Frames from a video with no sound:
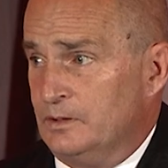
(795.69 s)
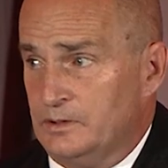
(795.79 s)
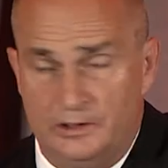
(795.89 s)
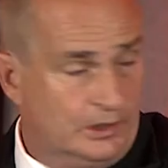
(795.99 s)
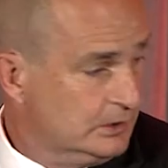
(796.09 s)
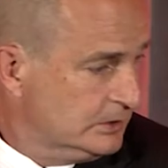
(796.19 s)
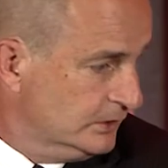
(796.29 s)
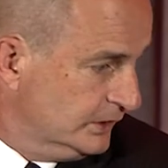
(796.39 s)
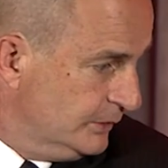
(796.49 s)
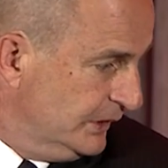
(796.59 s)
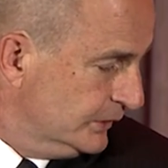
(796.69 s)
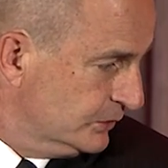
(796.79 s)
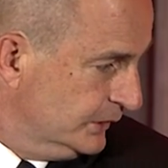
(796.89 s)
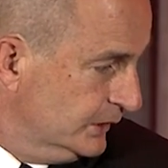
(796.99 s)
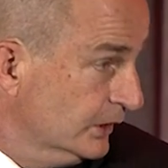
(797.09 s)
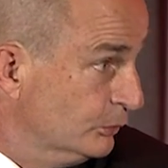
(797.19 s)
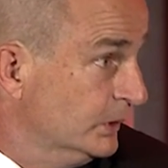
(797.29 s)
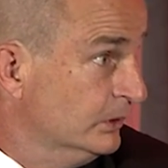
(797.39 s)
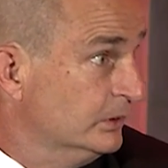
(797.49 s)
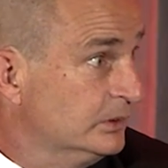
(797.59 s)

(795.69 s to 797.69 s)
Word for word: You got, you're going to give me that $20 bill.